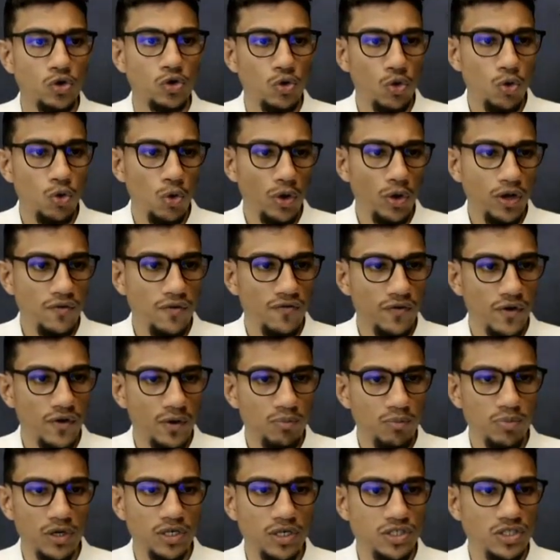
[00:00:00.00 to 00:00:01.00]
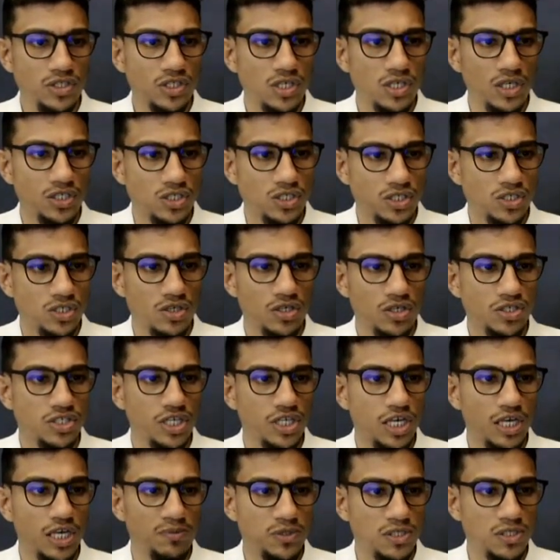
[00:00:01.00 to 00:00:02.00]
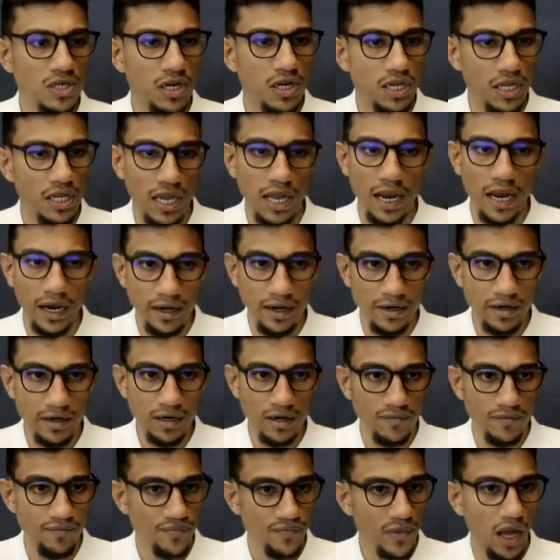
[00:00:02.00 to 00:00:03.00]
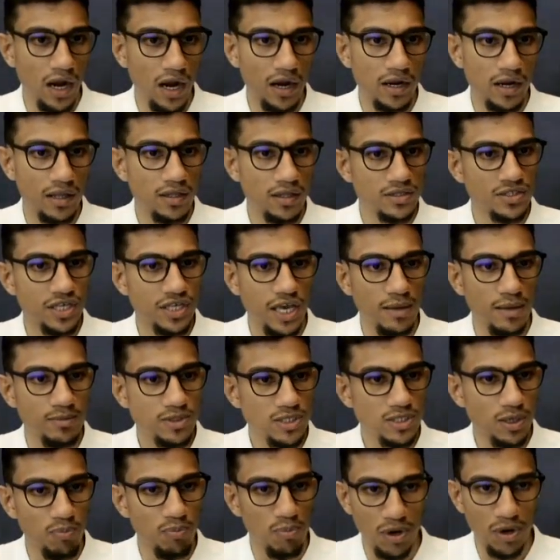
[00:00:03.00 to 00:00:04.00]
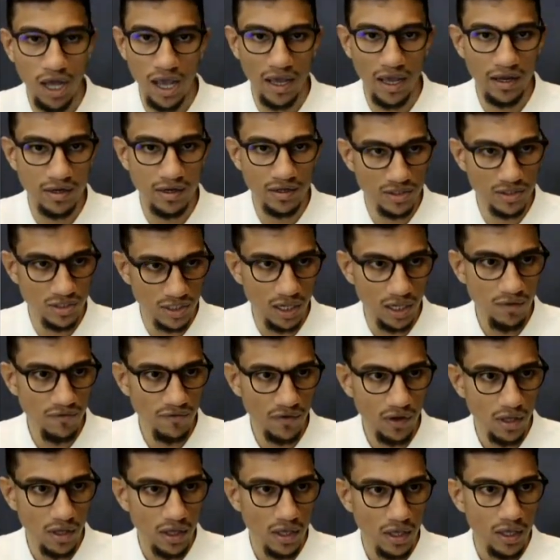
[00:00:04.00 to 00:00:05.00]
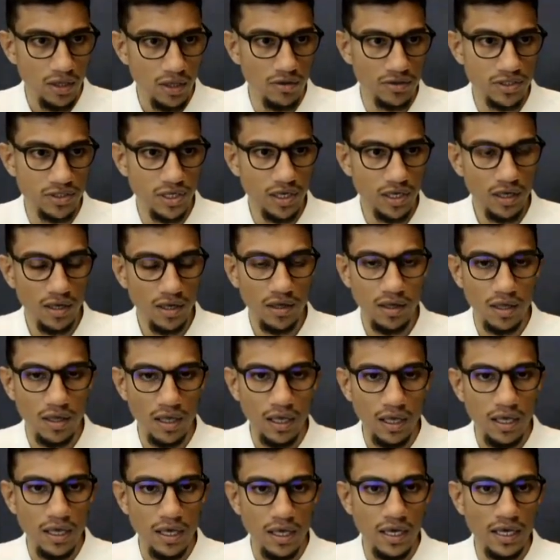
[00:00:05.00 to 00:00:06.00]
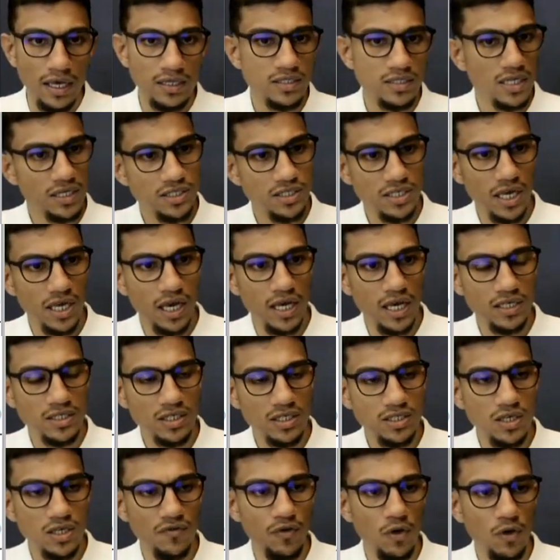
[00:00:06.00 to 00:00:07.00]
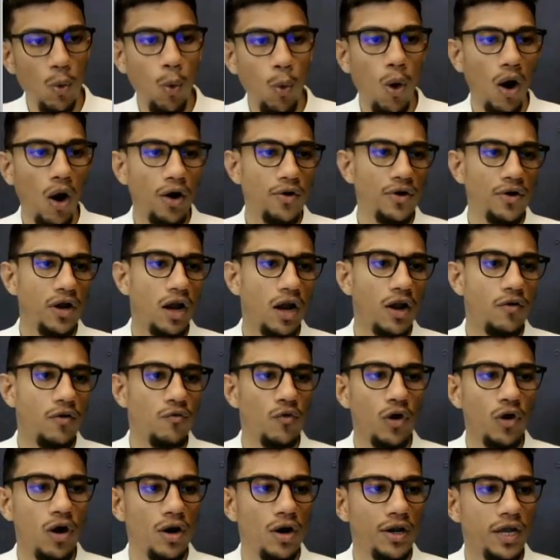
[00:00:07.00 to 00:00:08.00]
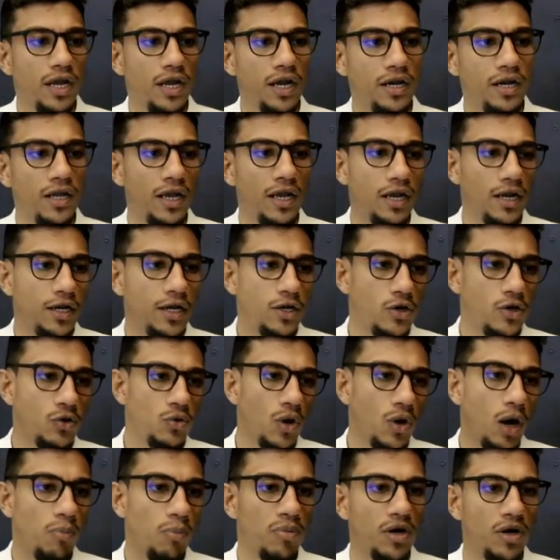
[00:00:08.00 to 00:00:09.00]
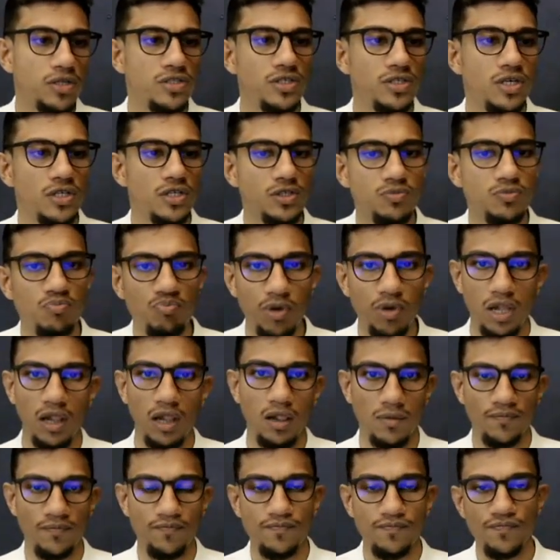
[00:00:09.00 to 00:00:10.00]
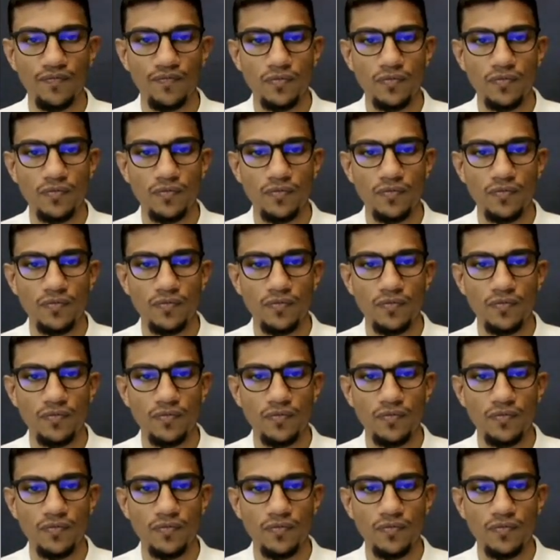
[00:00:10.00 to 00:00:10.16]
2 different purchase receipts created under the same supplier itself. You see, in such cases, if you want to convert it into a purchase bill,